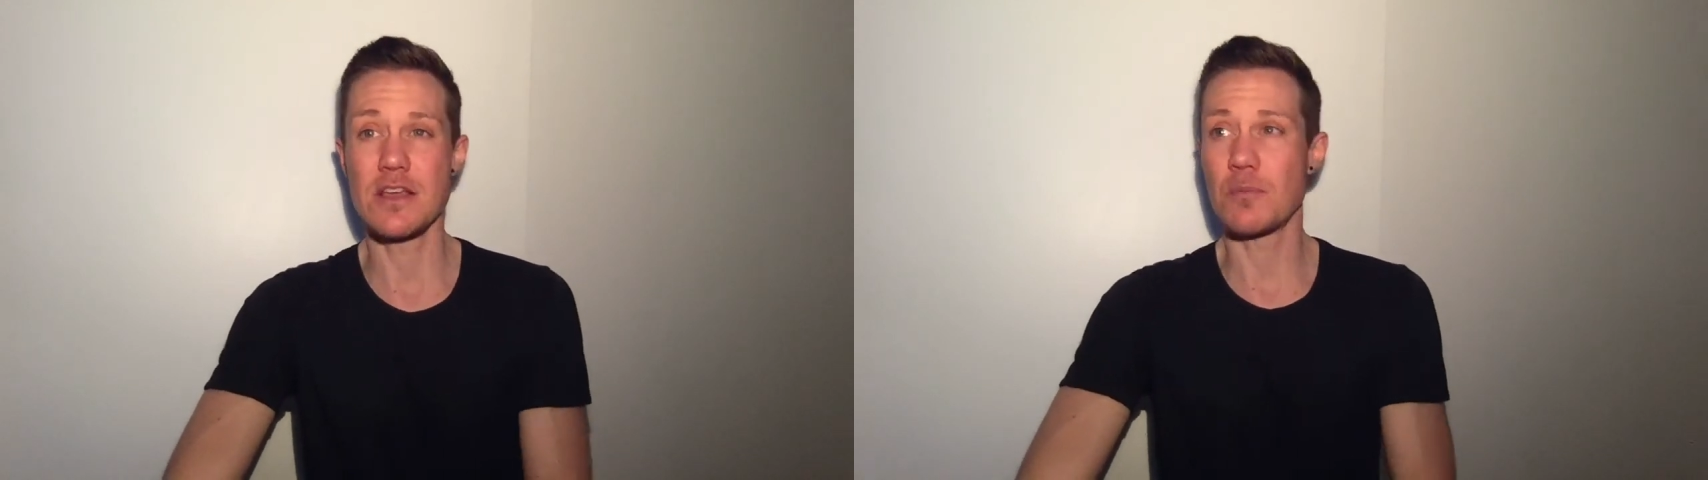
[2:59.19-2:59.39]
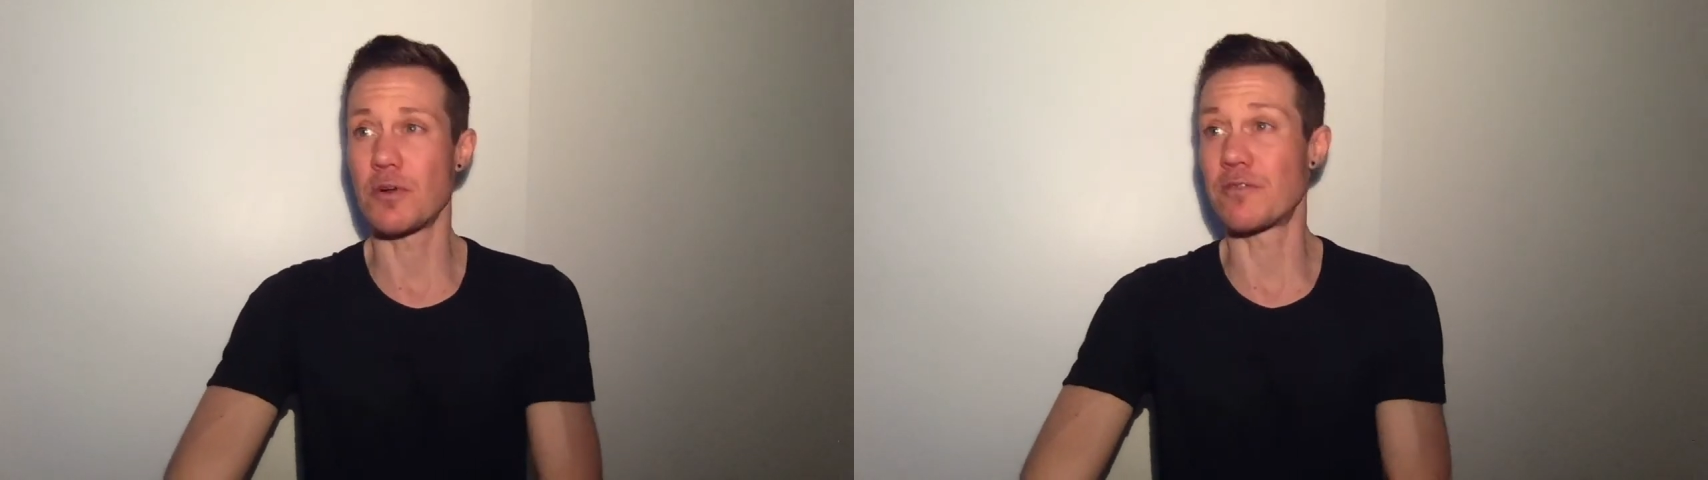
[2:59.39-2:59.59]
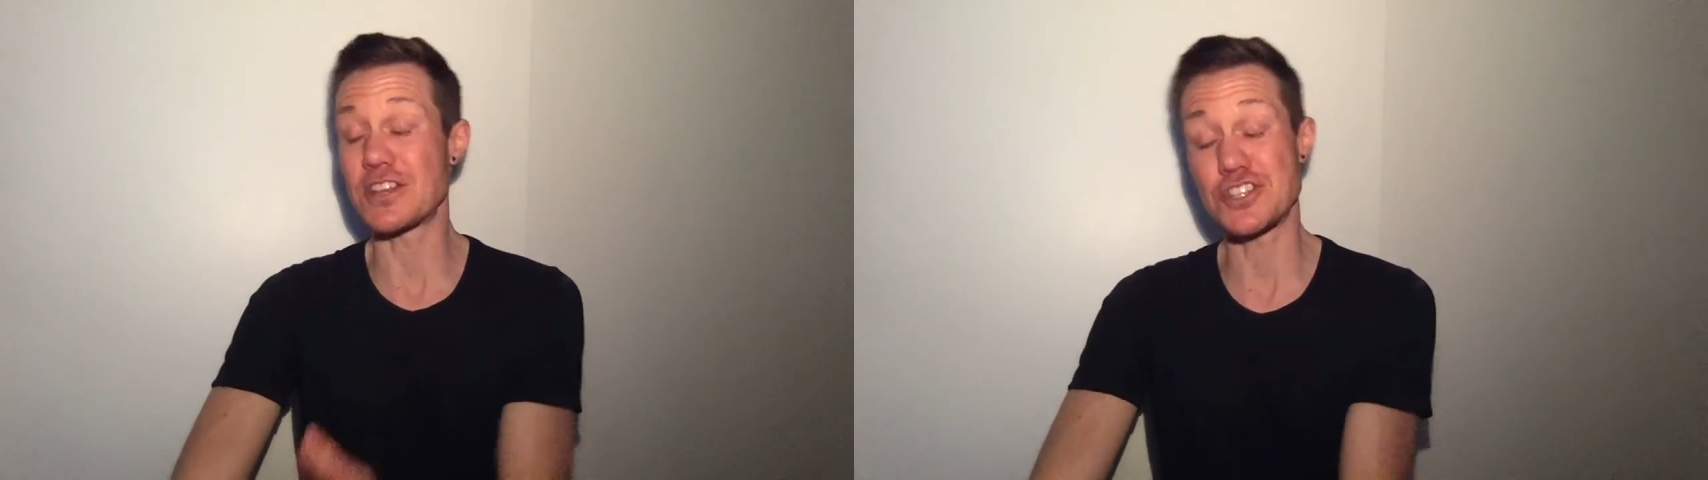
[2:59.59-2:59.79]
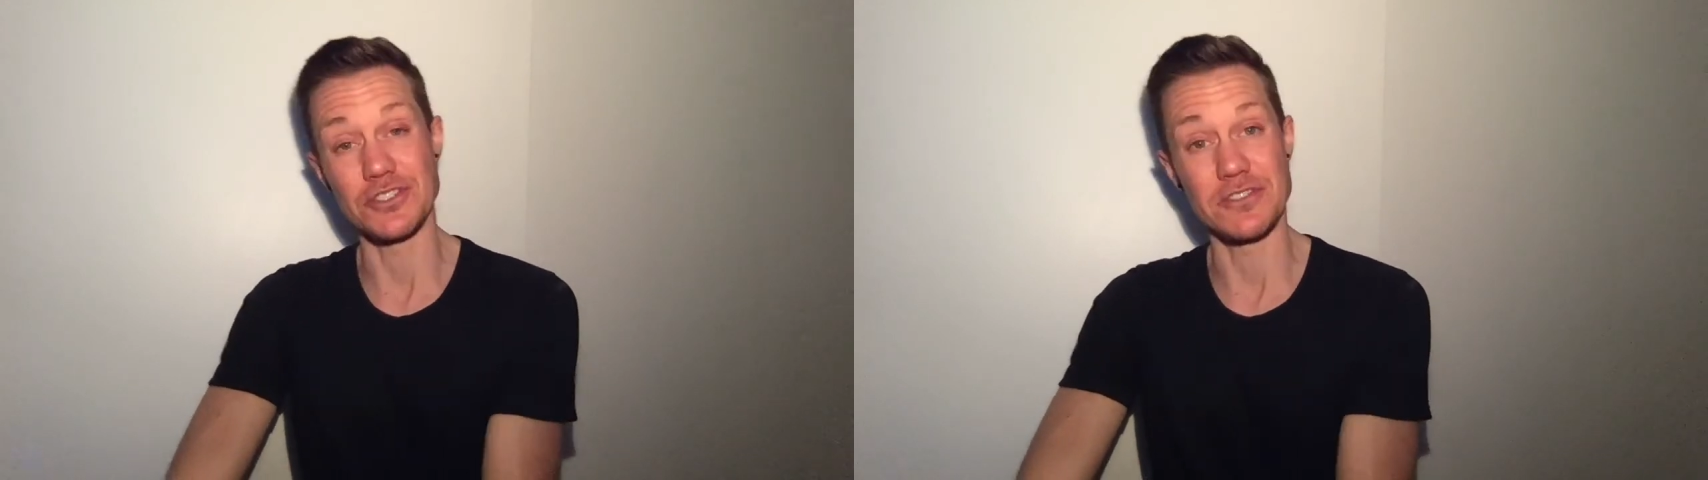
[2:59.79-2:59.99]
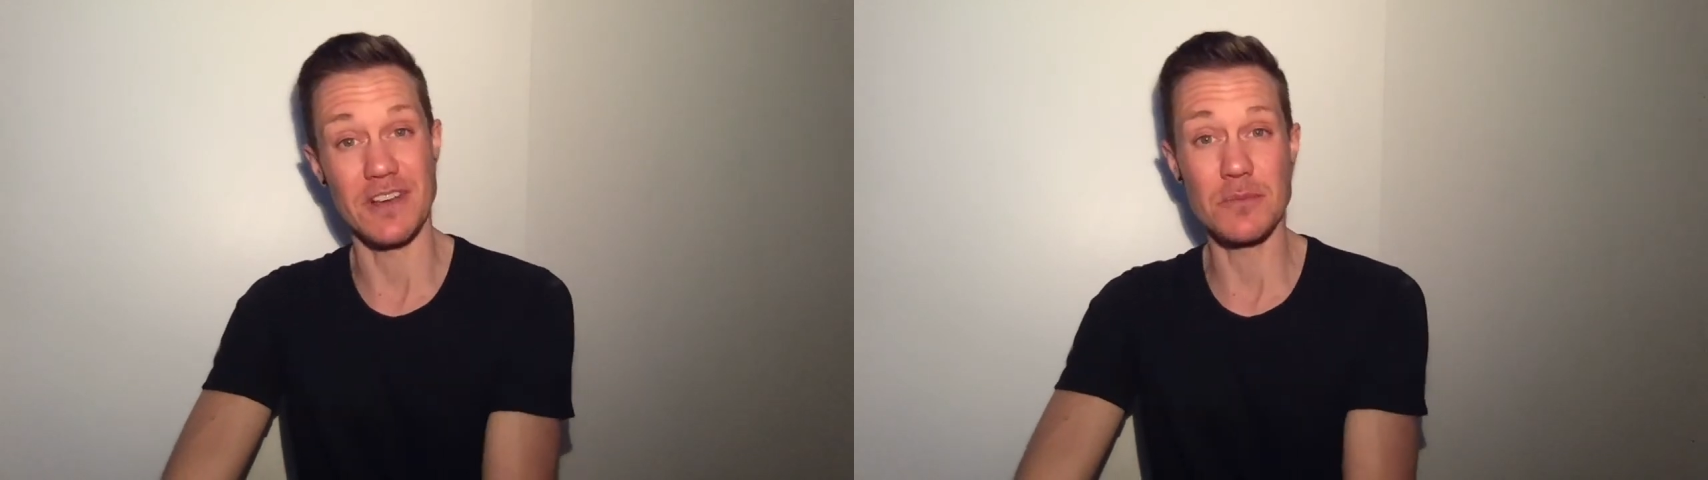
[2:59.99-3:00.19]
professional
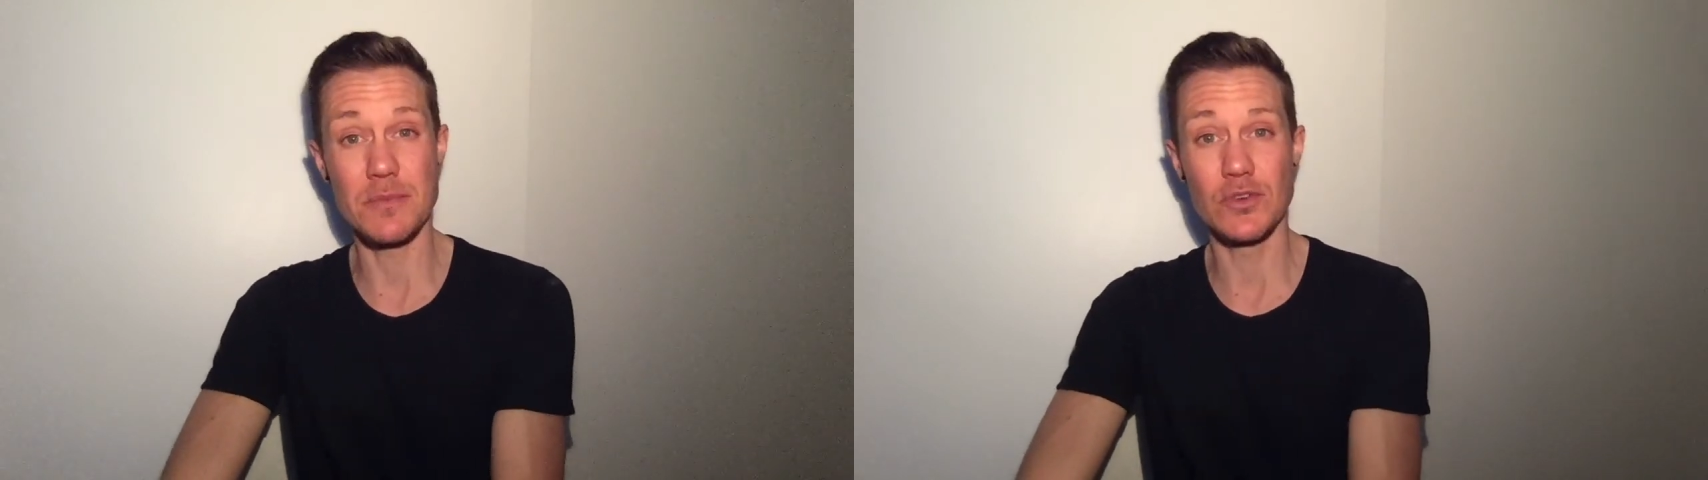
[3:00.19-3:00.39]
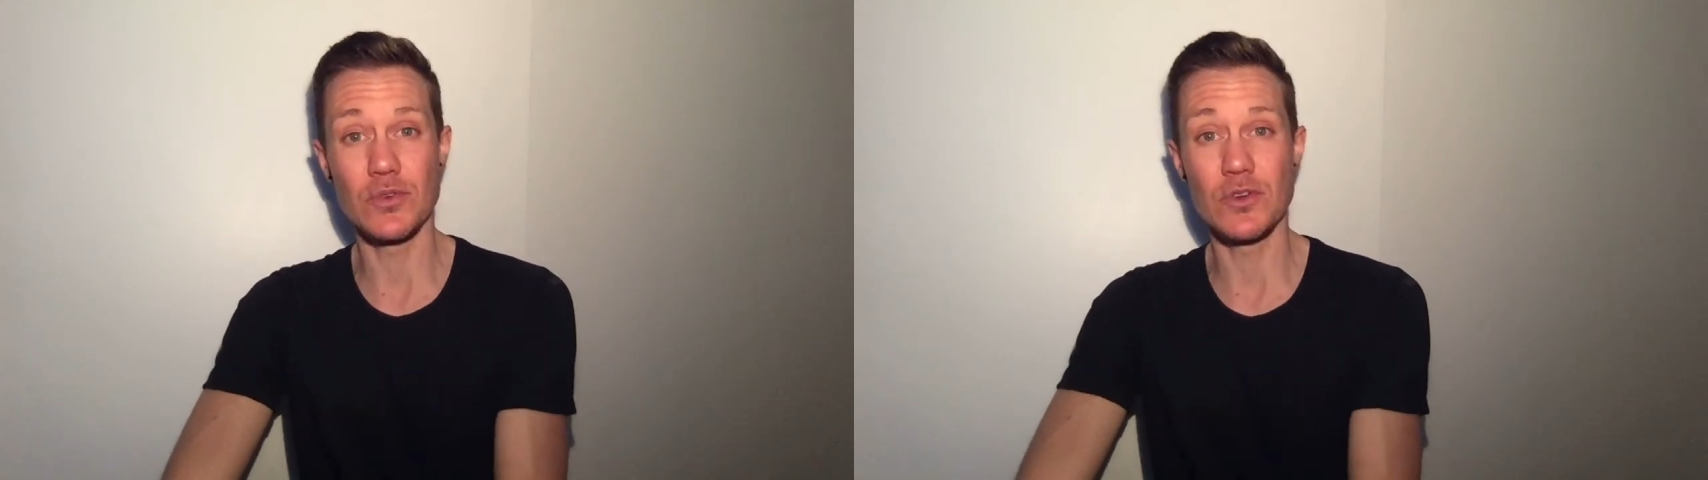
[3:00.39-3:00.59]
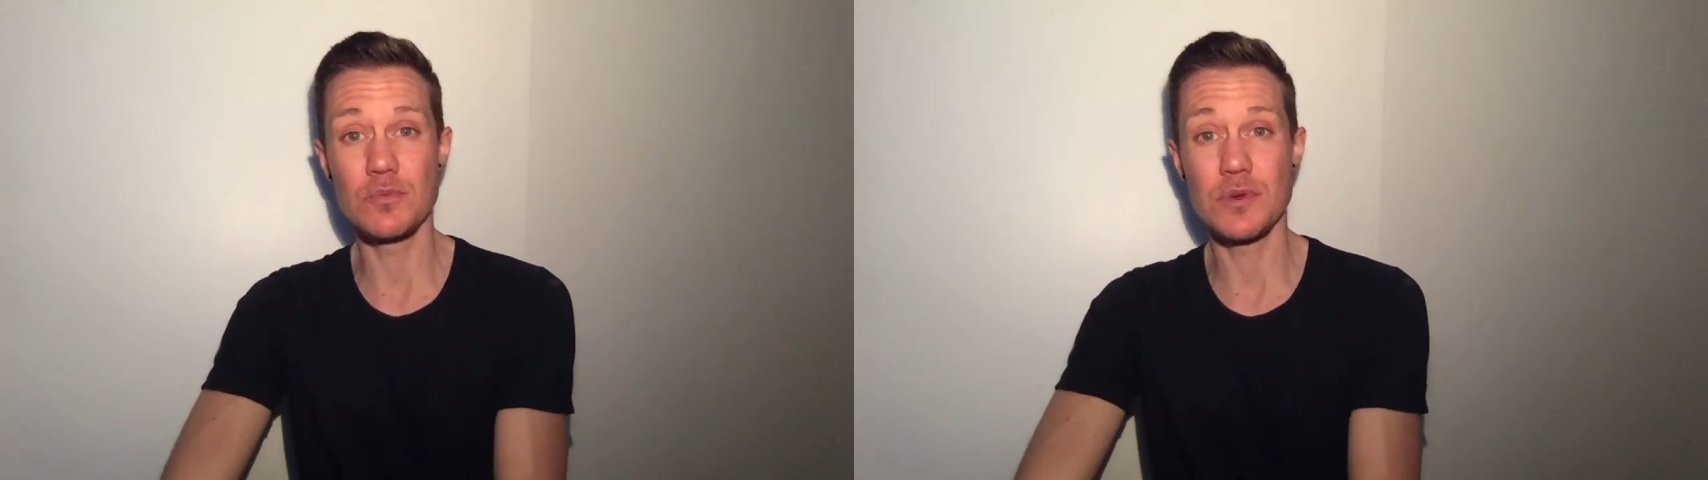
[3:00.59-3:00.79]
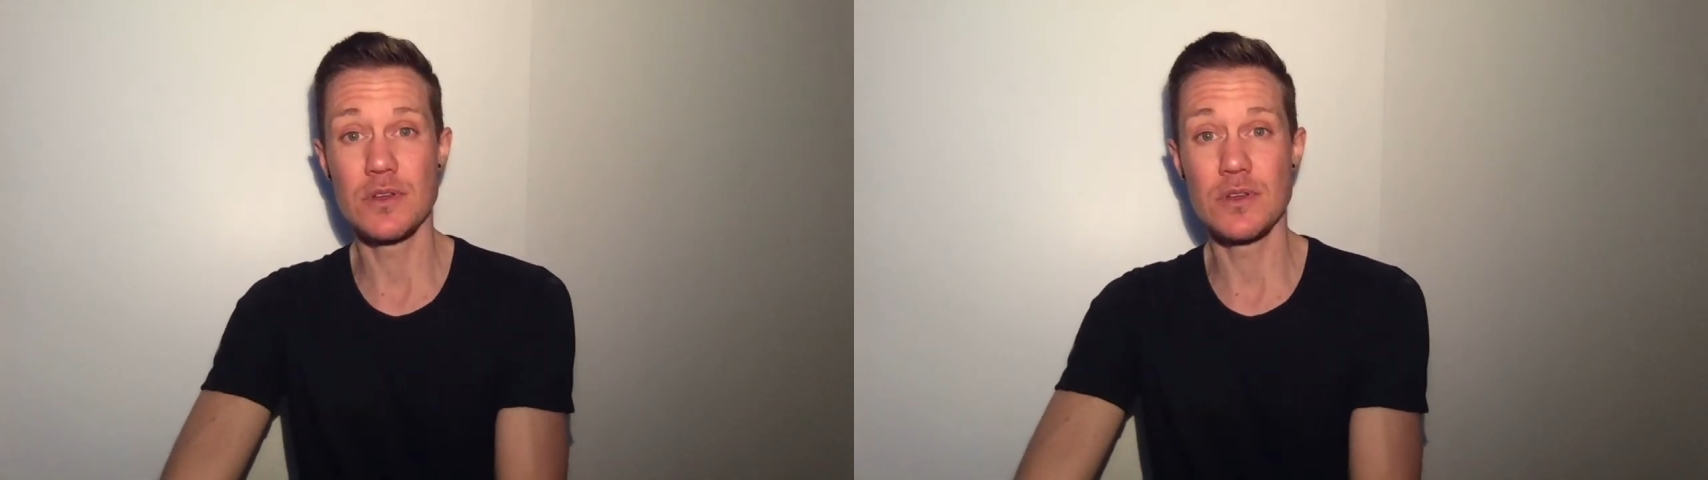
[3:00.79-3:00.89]
development group